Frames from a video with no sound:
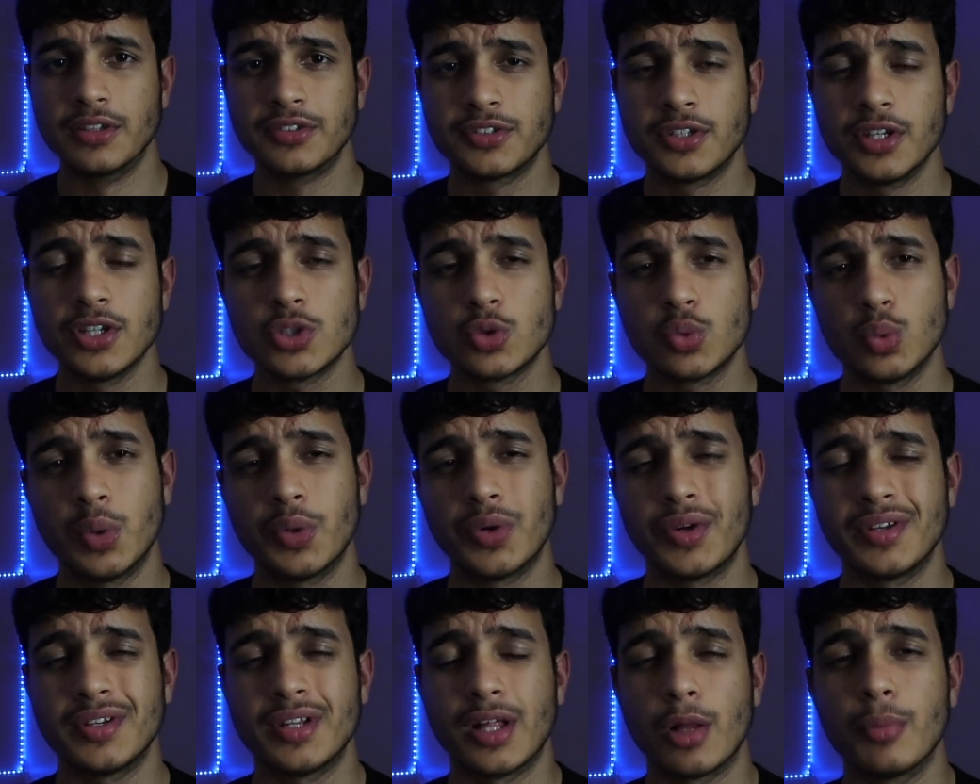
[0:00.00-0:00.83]
Since we
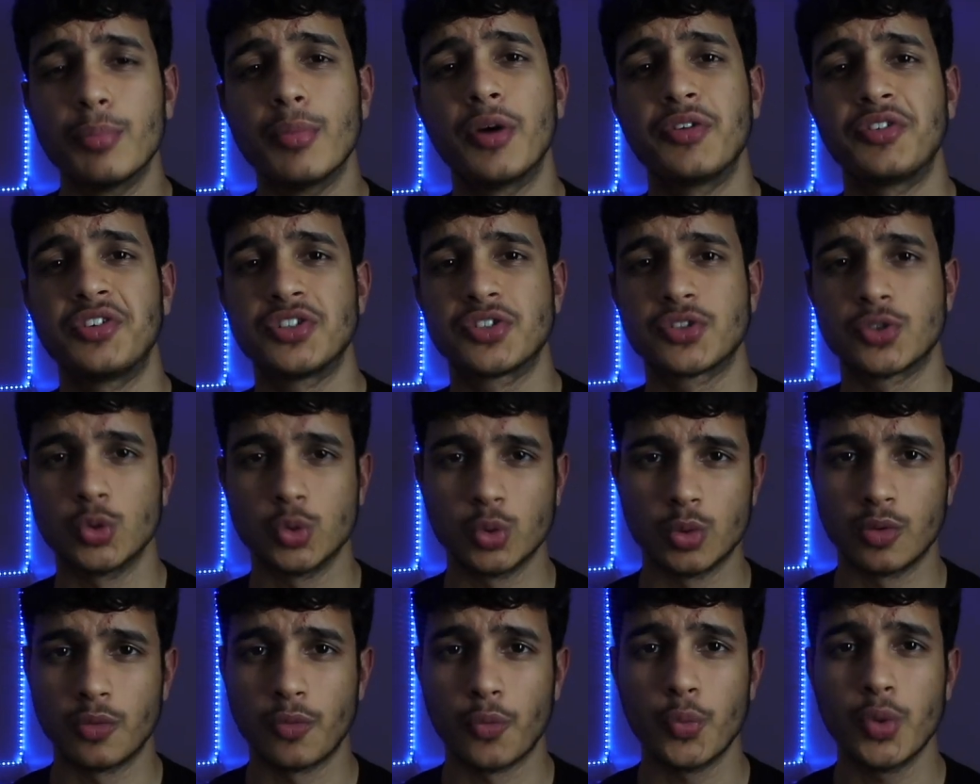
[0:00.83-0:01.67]
were in elementary
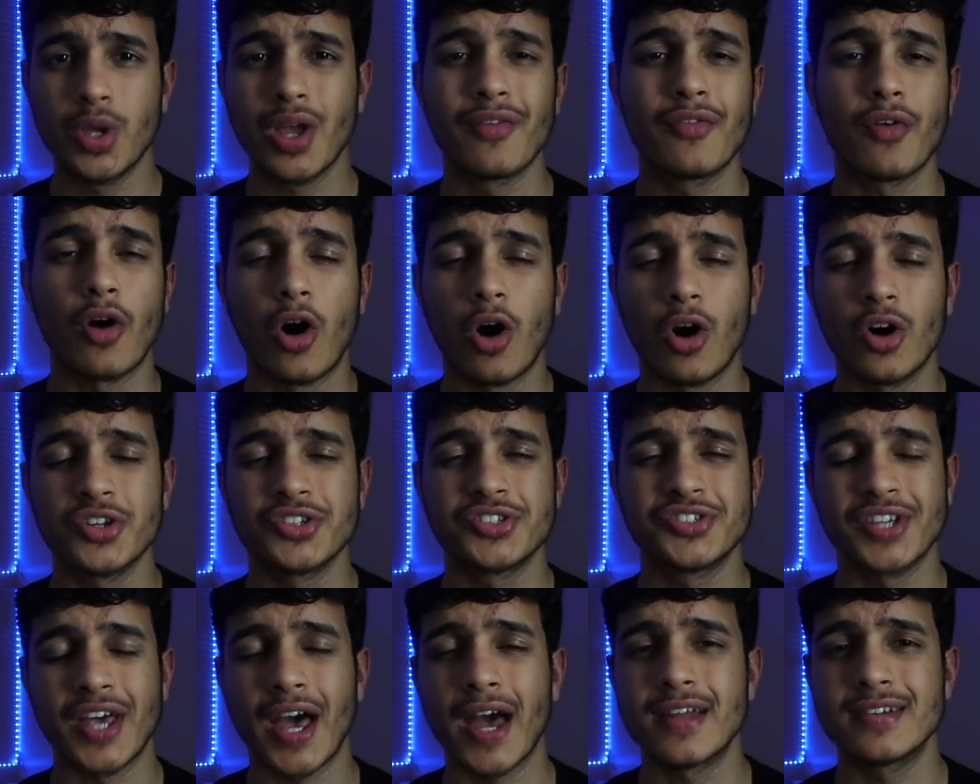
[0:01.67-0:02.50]
school, we have all
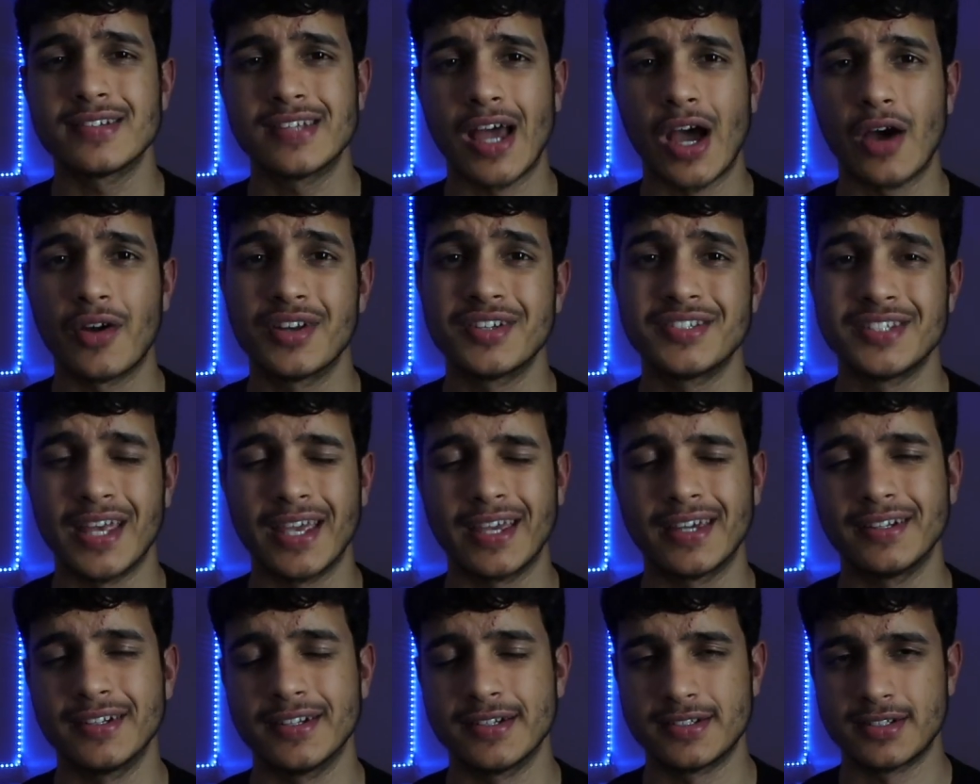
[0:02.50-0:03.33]
sat down and
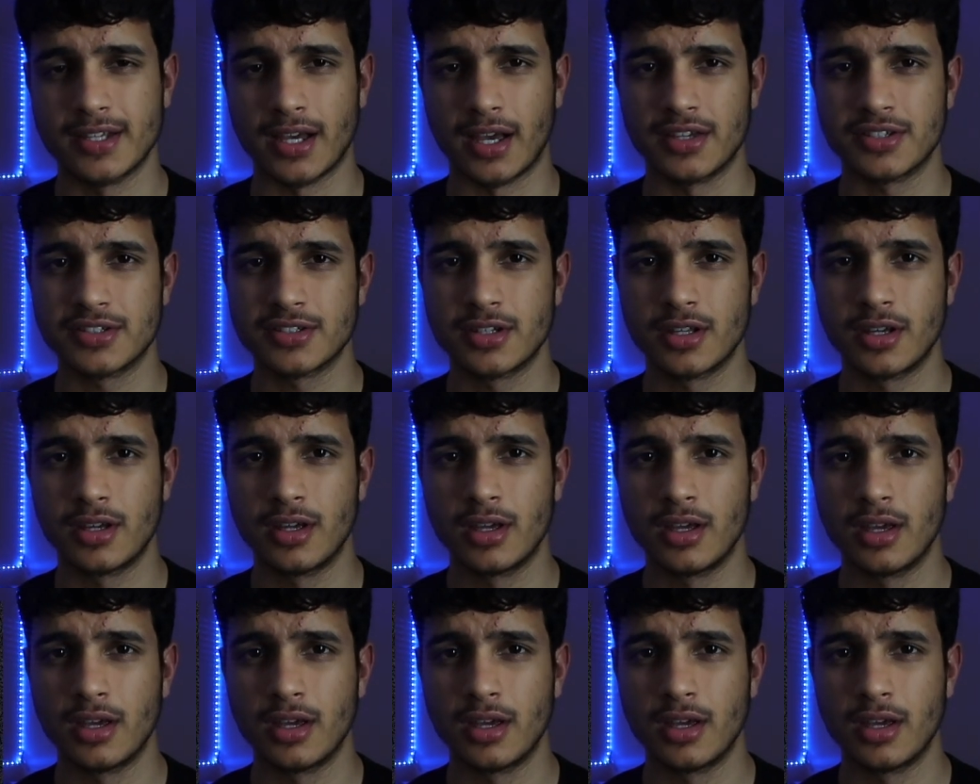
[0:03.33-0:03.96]
taken a test.